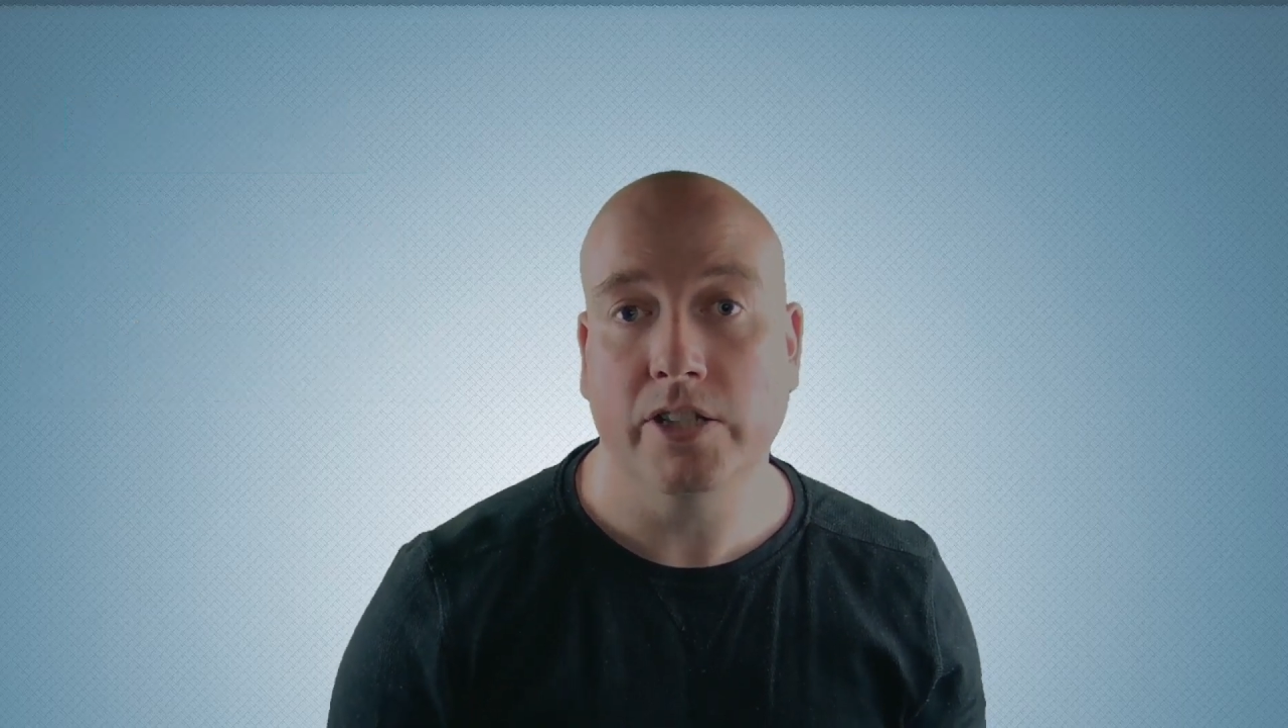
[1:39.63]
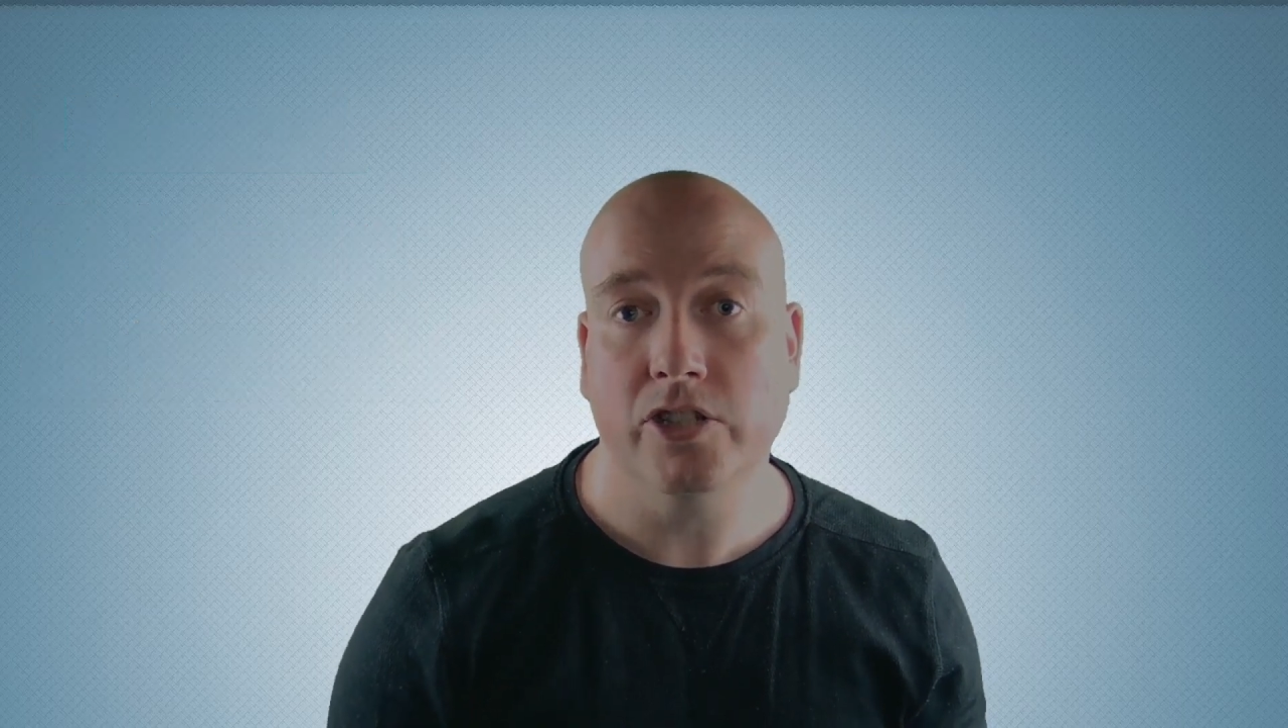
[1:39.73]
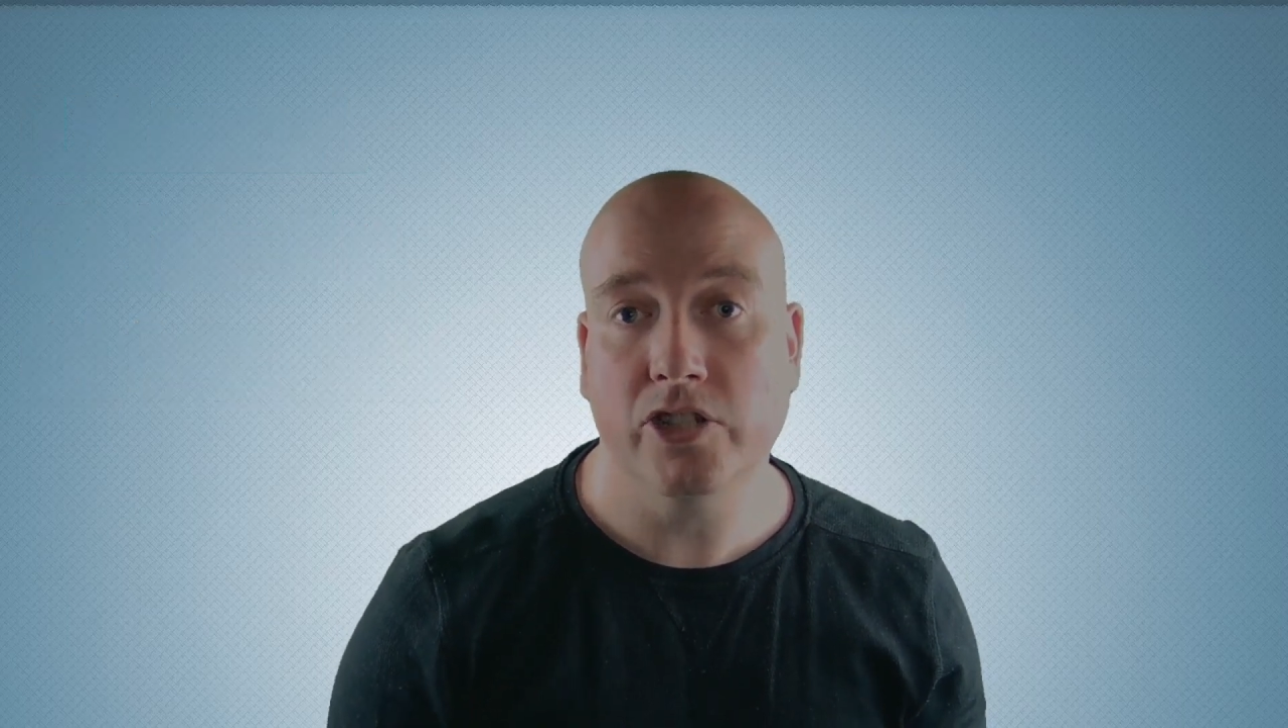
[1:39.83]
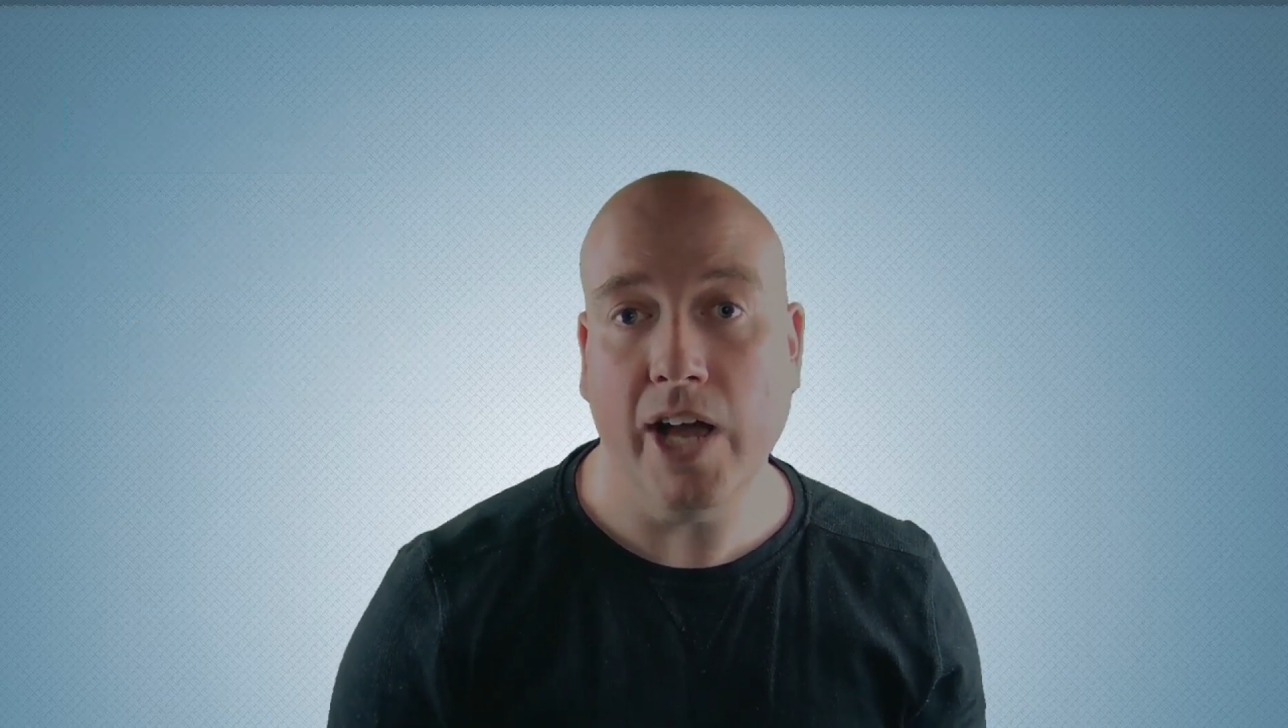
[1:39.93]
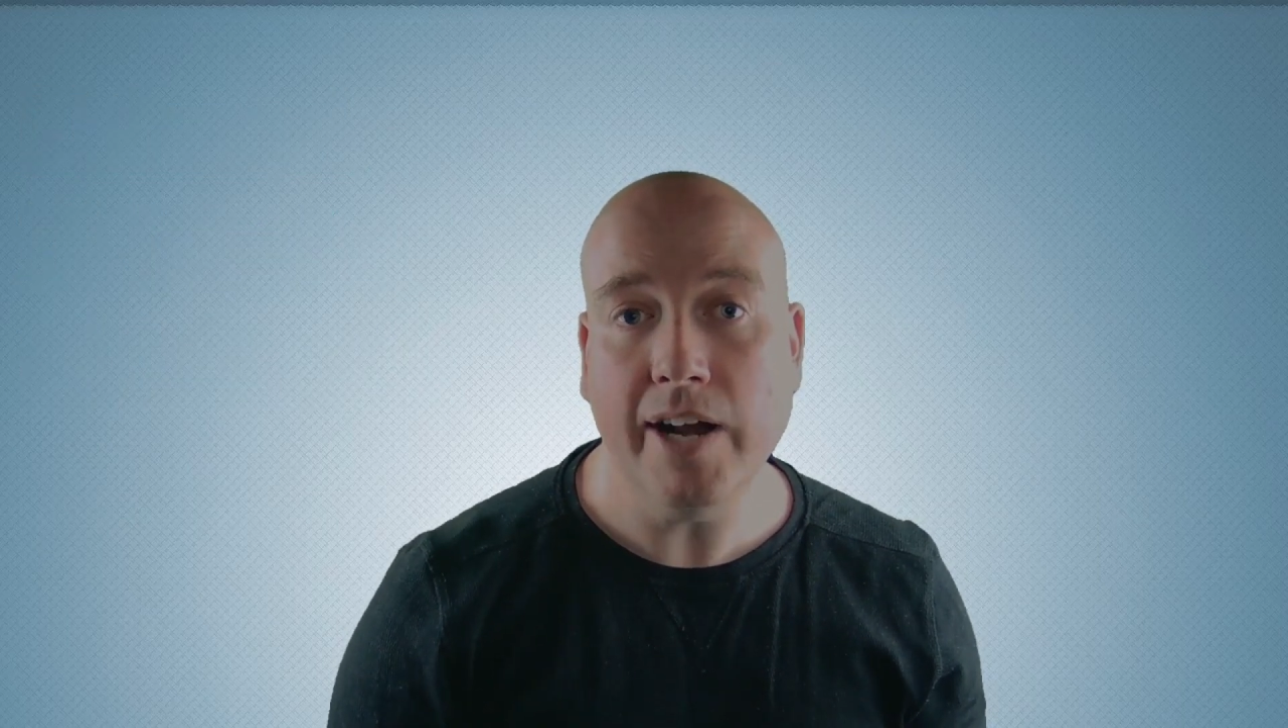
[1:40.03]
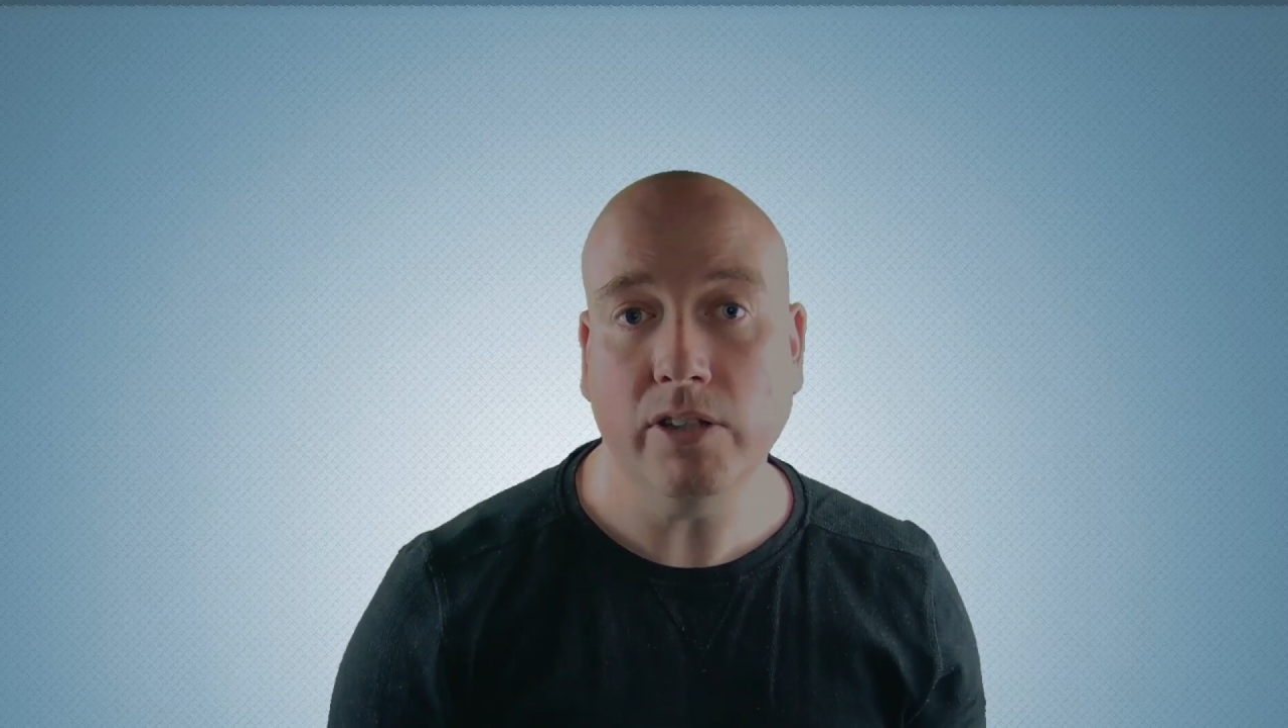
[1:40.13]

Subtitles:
General